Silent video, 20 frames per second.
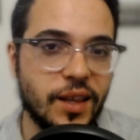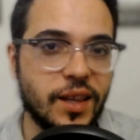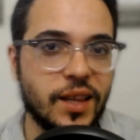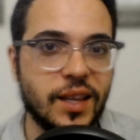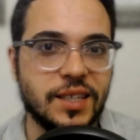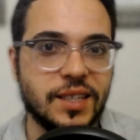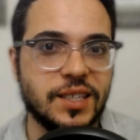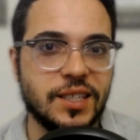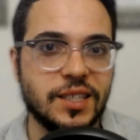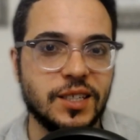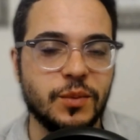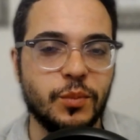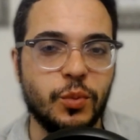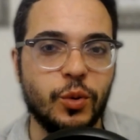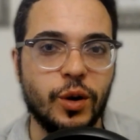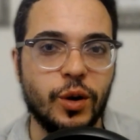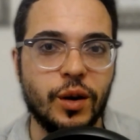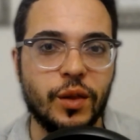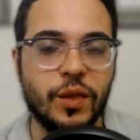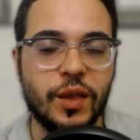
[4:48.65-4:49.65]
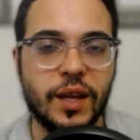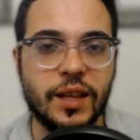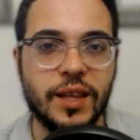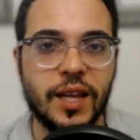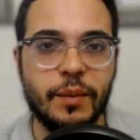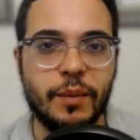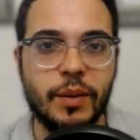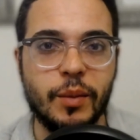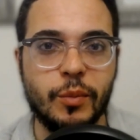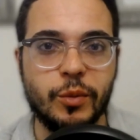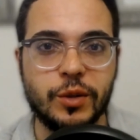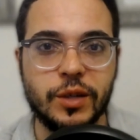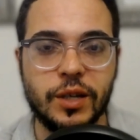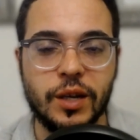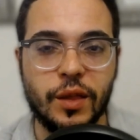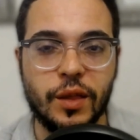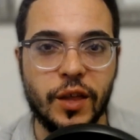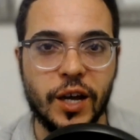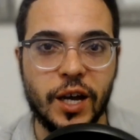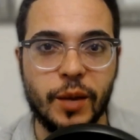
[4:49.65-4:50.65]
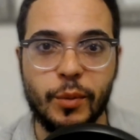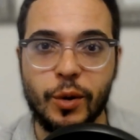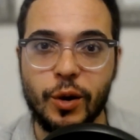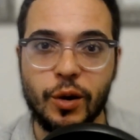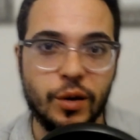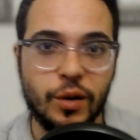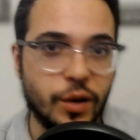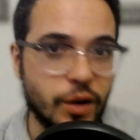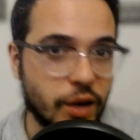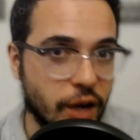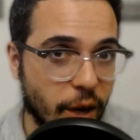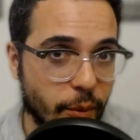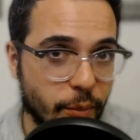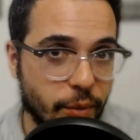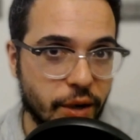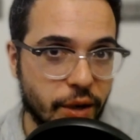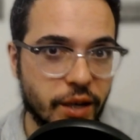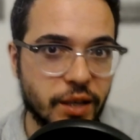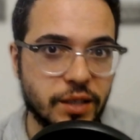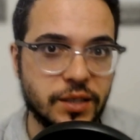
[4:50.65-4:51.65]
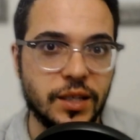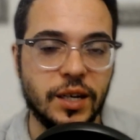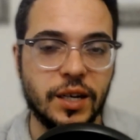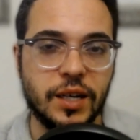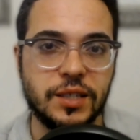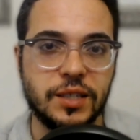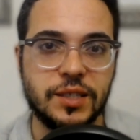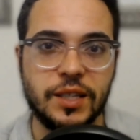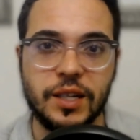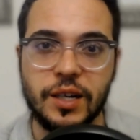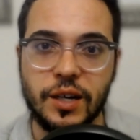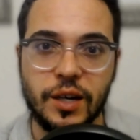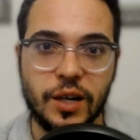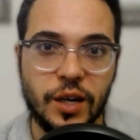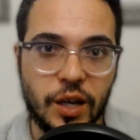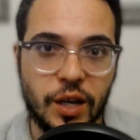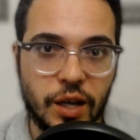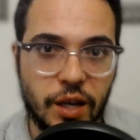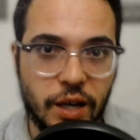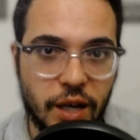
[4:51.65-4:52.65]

This is an important thing that people need to think about, companies need to consider,